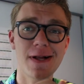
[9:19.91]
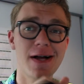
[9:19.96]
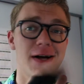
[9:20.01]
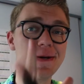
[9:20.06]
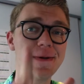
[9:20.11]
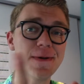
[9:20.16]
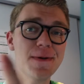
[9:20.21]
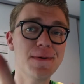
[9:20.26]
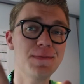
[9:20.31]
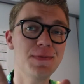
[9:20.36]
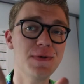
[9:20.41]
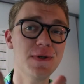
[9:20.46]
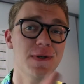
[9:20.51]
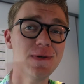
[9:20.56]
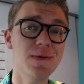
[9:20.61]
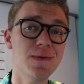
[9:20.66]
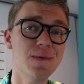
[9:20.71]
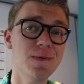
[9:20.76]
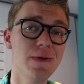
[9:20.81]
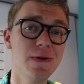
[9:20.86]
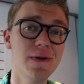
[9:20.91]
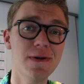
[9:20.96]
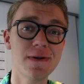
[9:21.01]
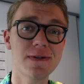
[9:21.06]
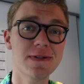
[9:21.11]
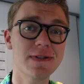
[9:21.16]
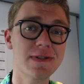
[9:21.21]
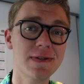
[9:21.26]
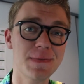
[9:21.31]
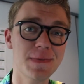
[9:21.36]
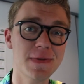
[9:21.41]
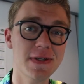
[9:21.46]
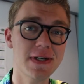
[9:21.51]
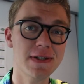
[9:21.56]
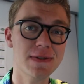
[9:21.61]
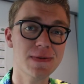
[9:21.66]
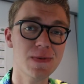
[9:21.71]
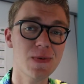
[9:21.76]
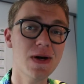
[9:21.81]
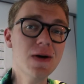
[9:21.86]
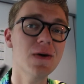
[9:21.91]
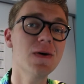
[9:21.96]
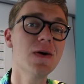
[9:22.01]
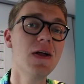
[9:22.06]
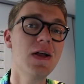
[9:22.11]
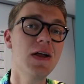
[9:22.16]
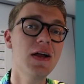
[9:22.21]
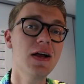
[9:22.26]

I hope you learned something as well,